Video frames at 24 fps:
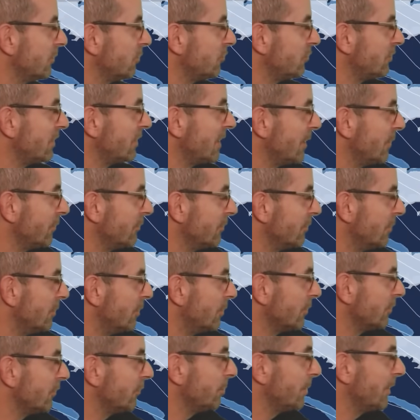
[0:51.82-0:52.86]
showers and
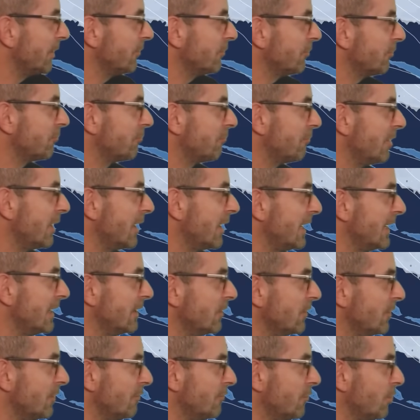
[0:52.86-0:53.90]
longer spells of rain
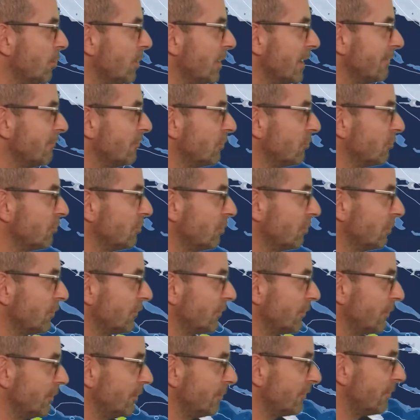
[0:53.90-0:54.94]
on the way in the short
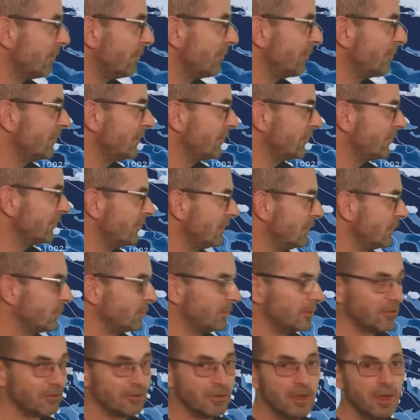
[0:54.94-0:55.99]
term, as I run this
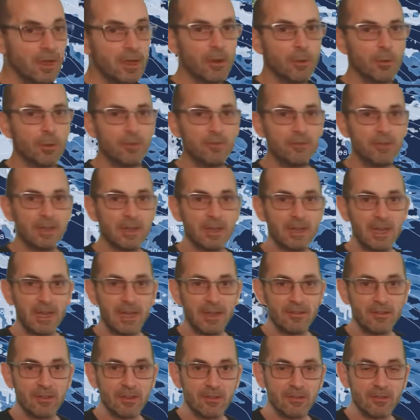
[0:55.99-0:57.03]
sequence, with the
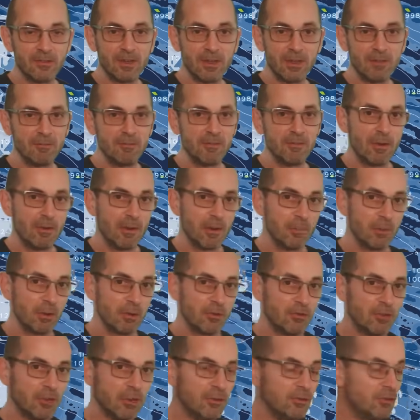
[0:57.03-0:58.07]
Atlantic staying very
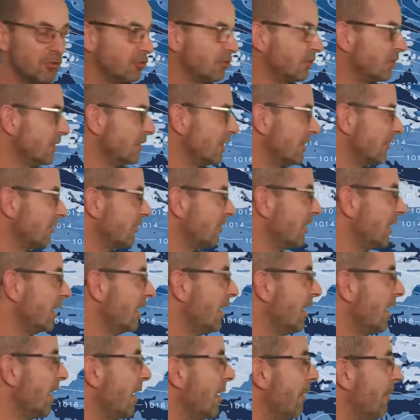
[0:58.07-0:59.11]
much in charge.
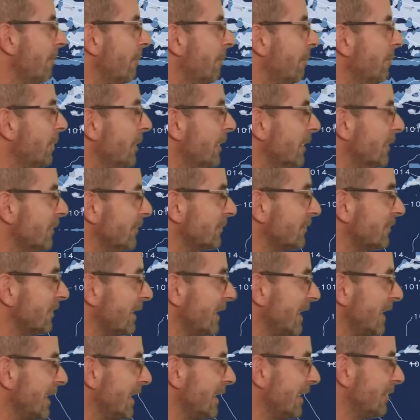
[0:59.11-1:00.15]
But
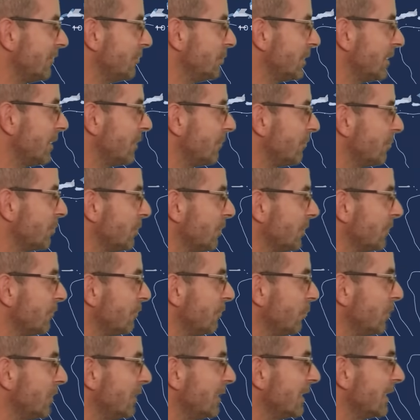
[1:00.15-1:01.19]
as we go towards the
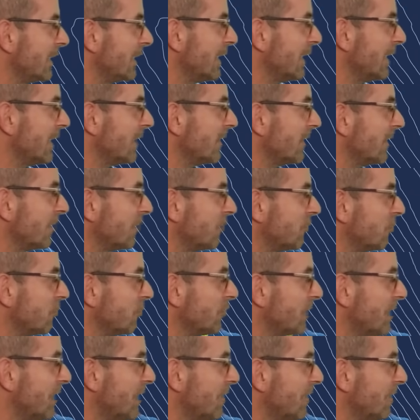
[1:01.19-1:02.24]
weekend,
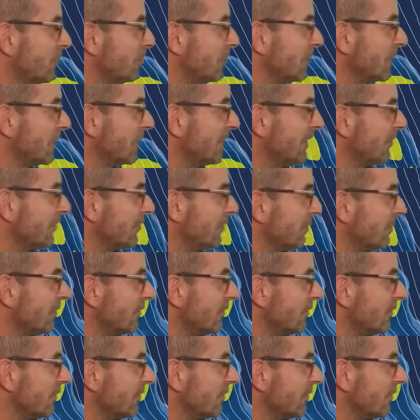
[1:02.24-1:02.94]
change begins to